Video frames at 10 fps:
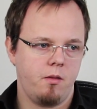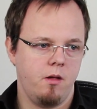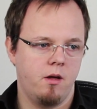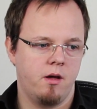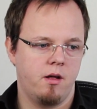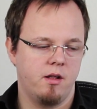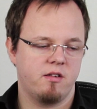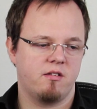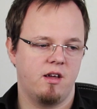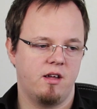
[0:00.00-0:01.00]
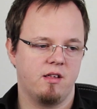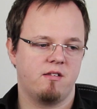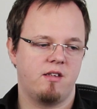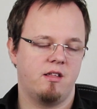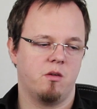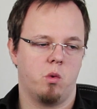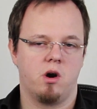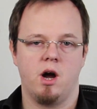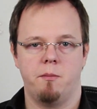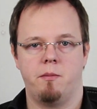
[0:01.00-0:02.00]
let's take the
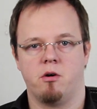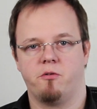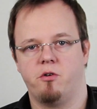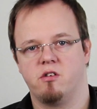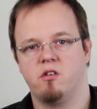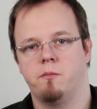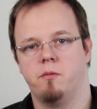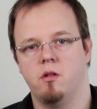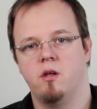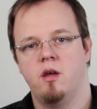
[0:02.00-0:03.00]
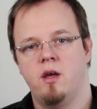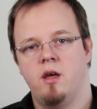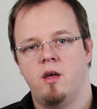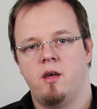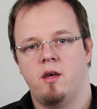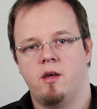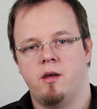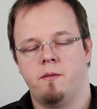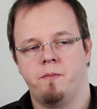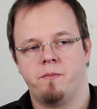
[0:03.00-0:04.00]
Wakaba mark for example.
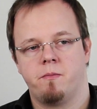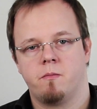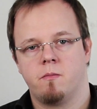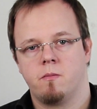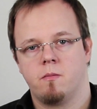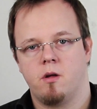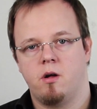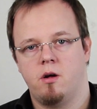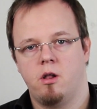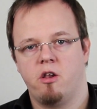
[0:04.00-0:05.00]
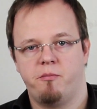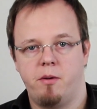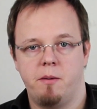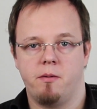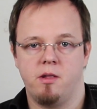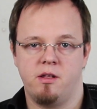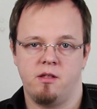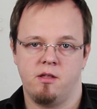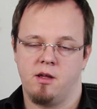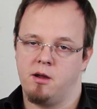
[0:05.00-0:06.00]
A lot of people
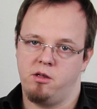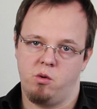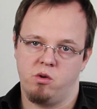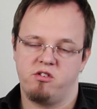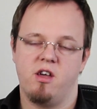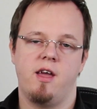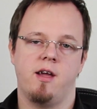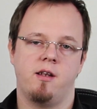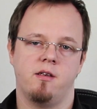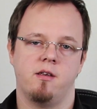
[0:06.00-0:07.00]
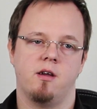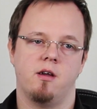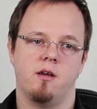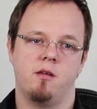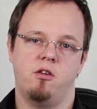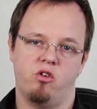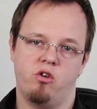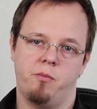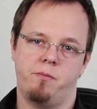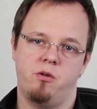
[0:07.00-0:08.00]
in USA and
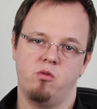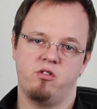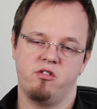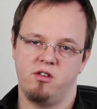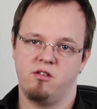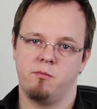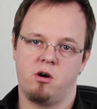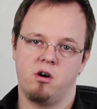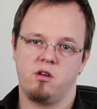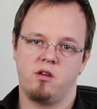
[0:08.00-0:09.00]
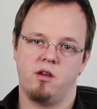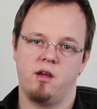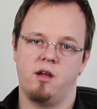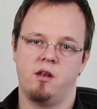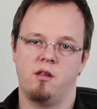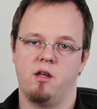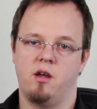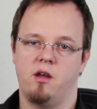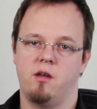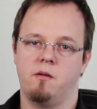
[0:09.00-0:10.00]
Europe uses this mark, and
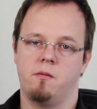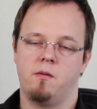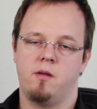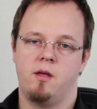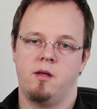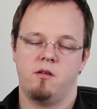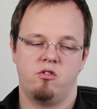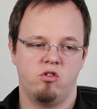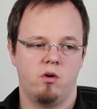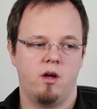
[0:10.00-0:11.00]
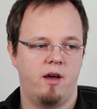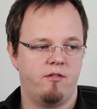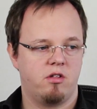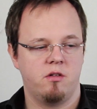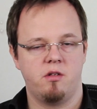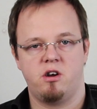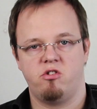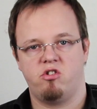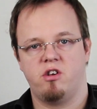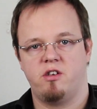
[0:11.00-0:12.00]
they have it on their
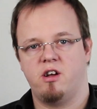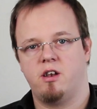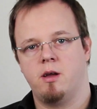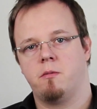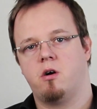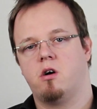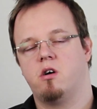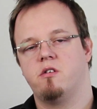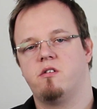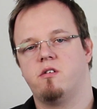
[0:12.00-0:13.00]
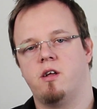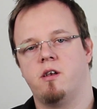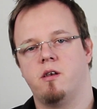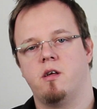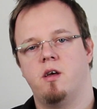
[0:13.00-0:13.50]
JDM cars, and